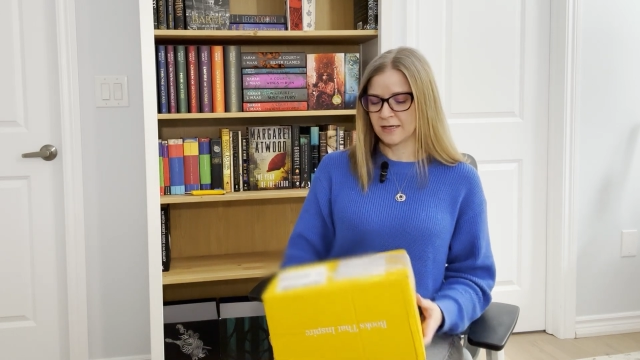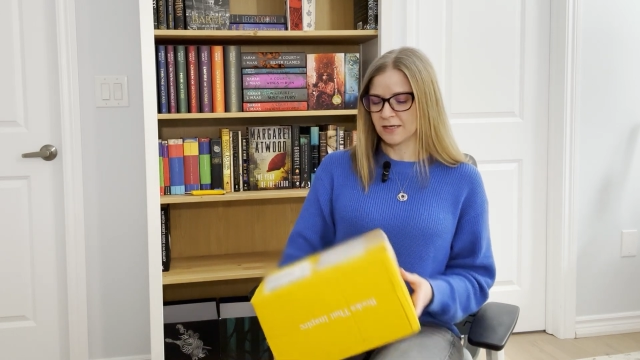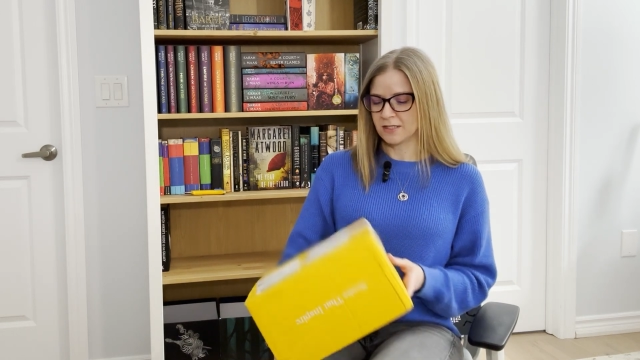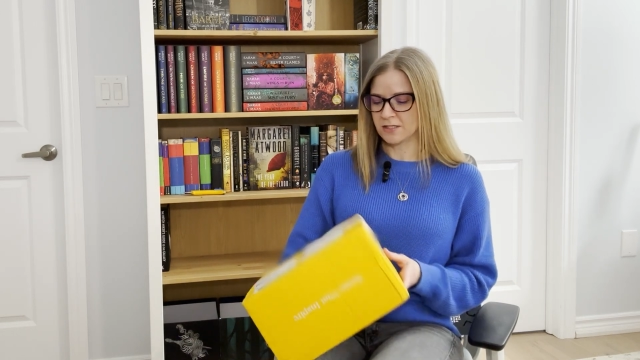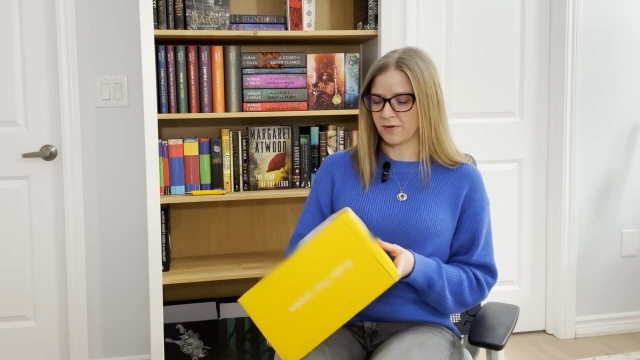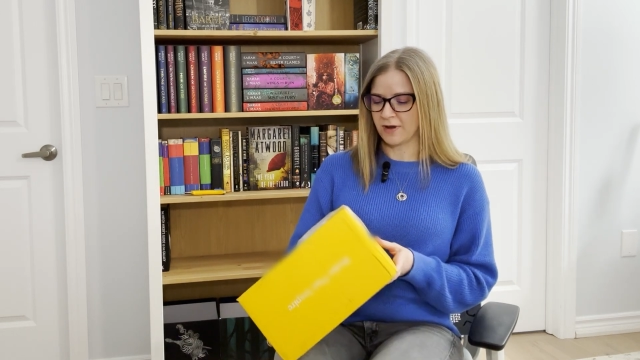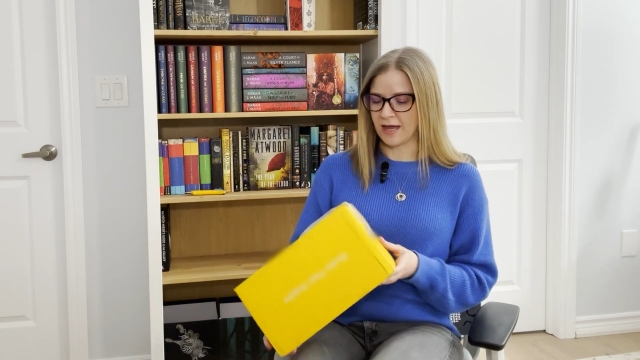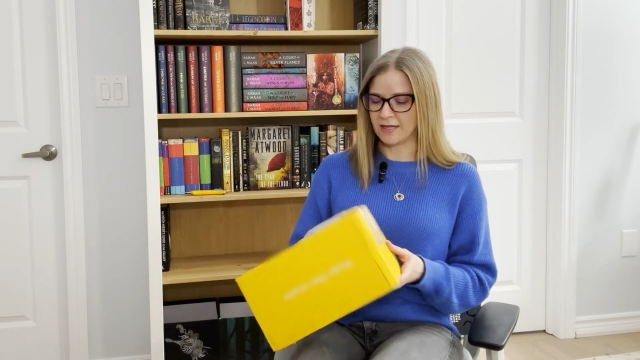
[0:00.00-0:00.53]

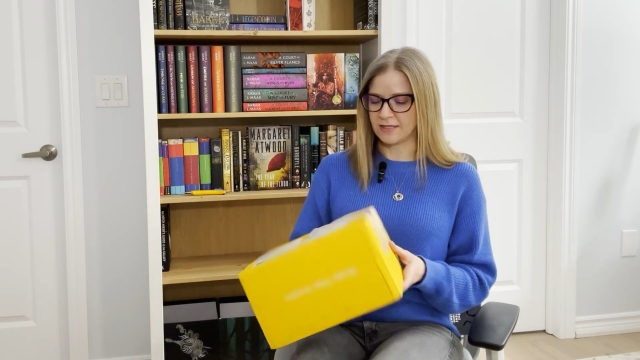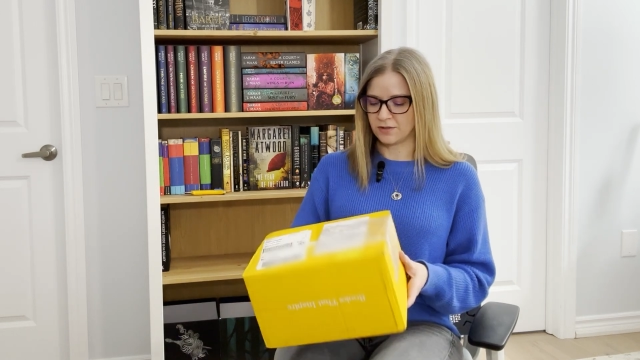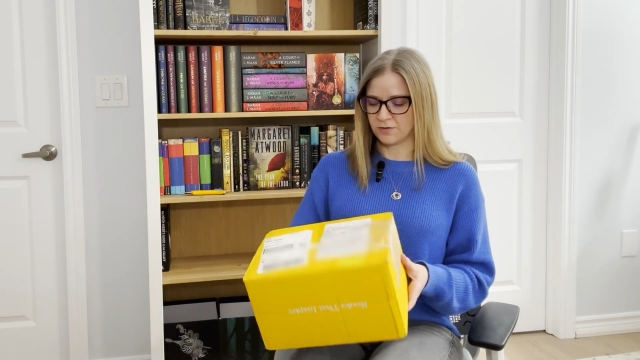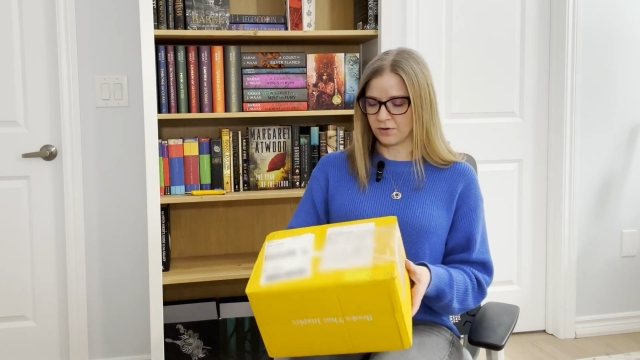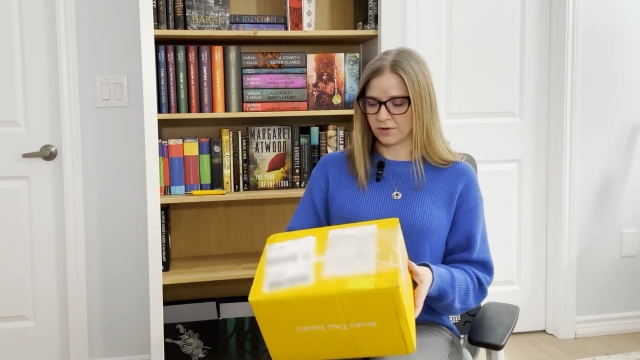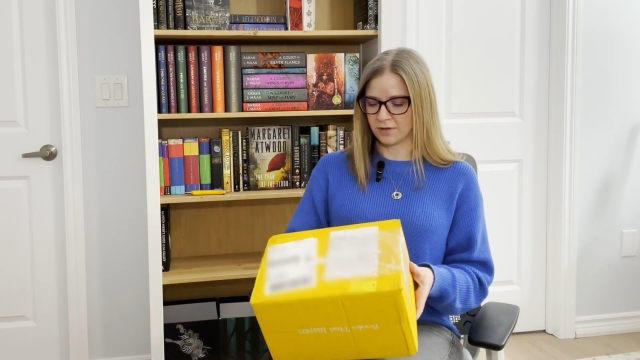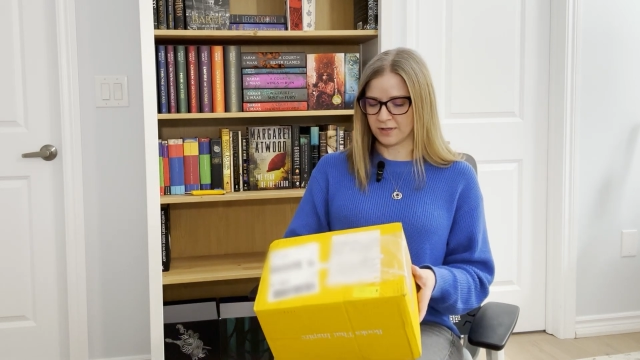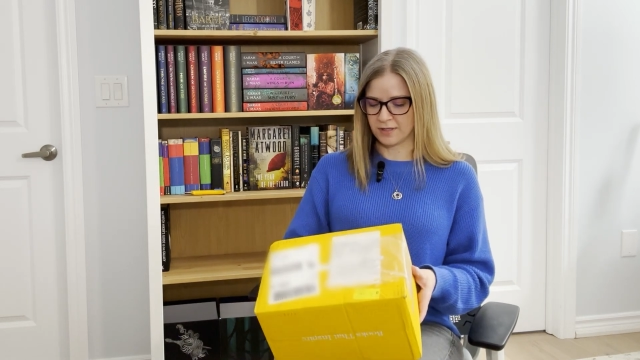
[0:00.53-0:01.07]
So I had to
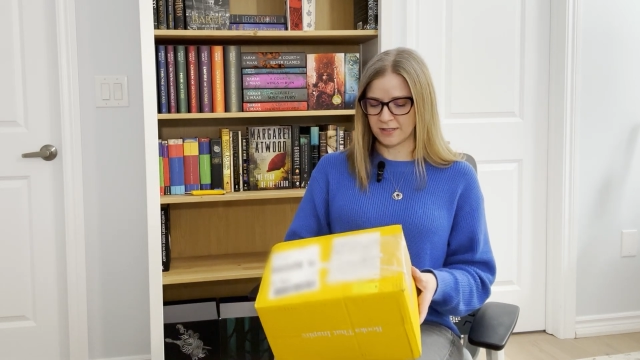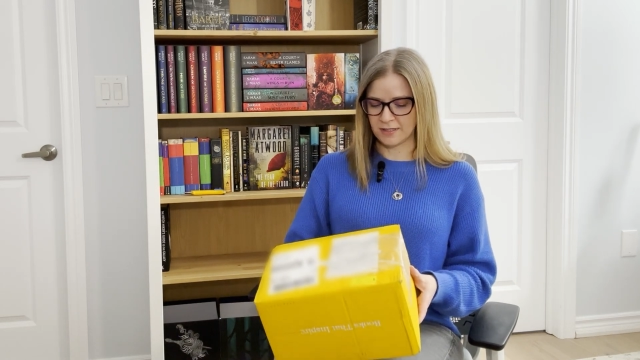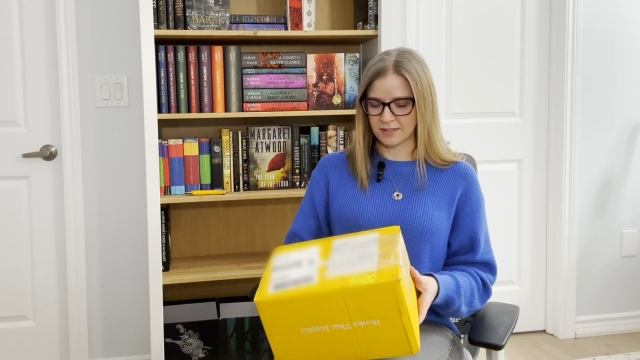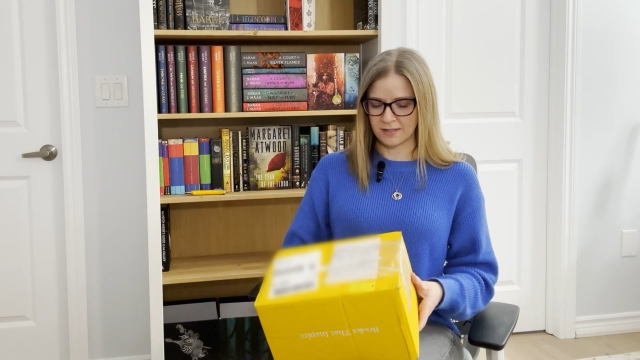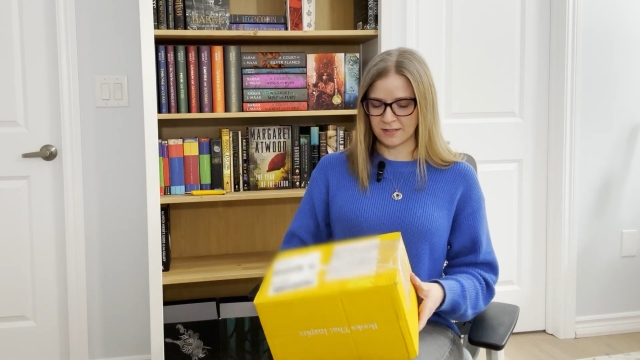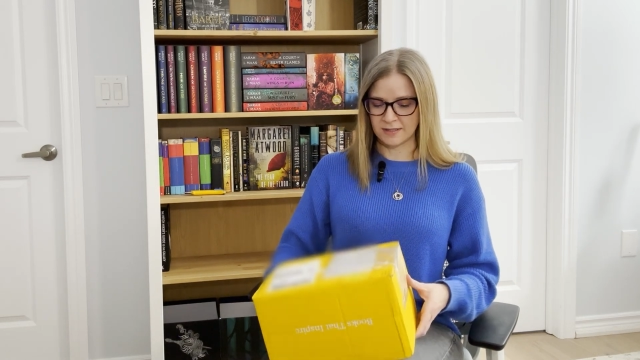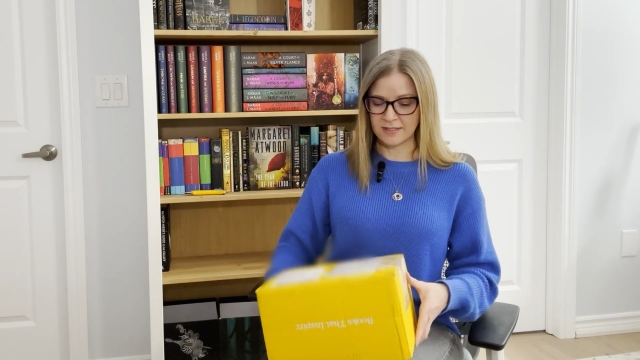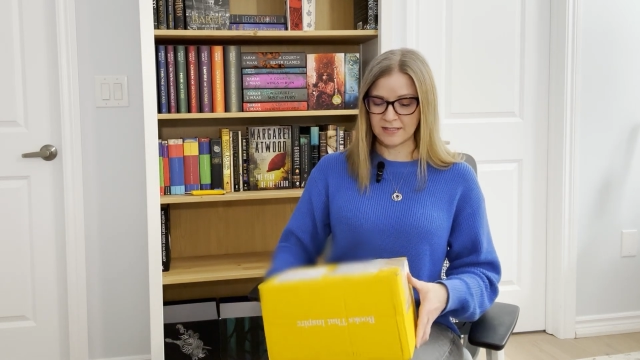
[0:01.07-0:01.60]
order
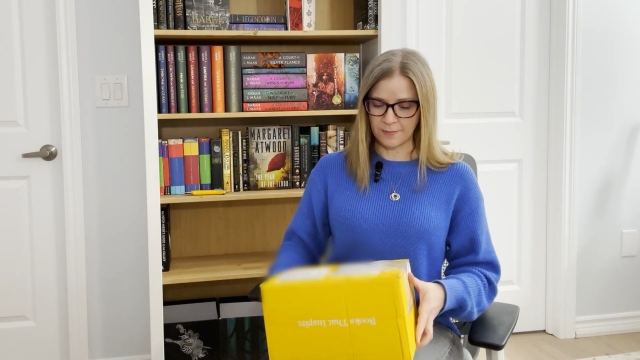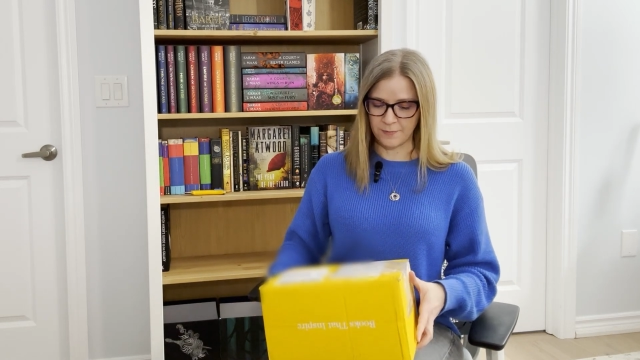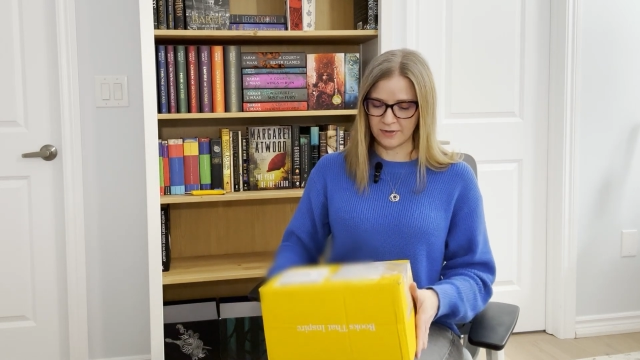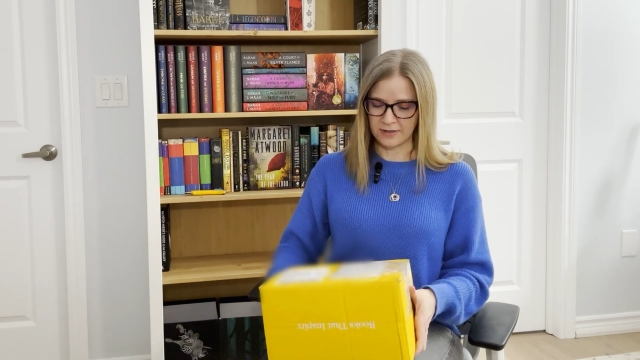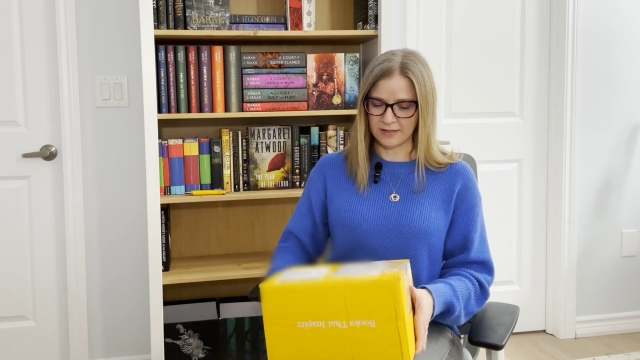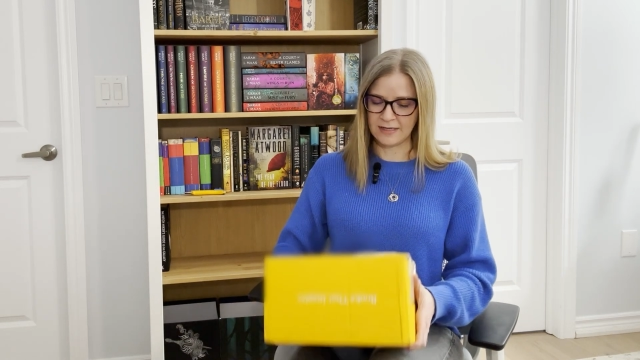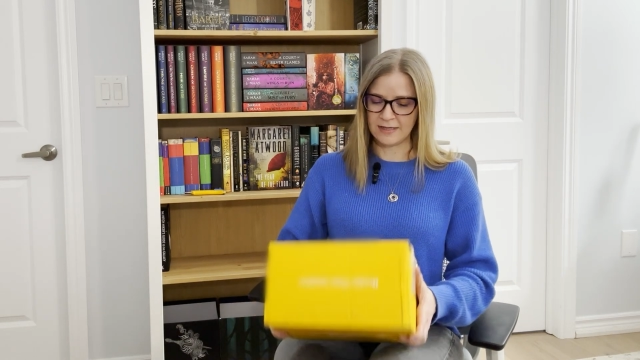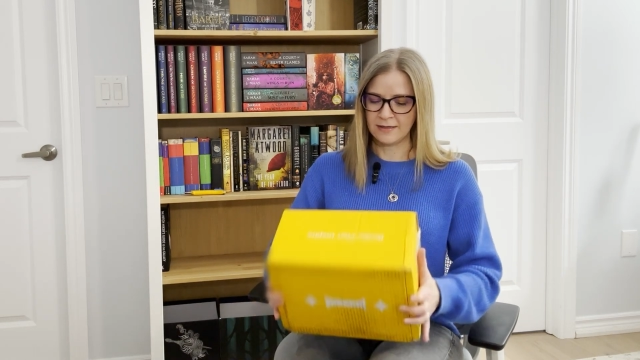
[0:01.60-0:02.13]
this
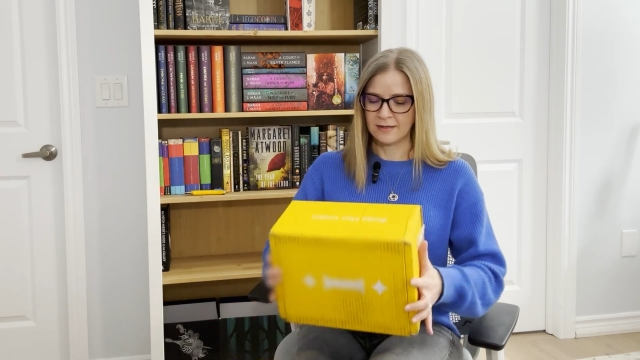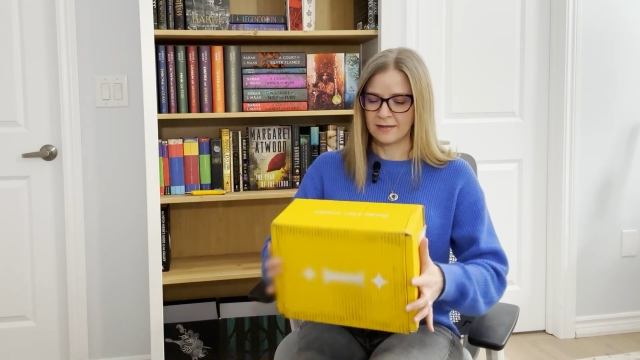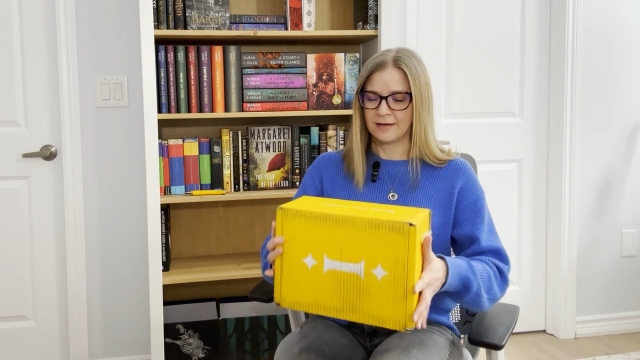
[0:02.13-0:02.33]
separately.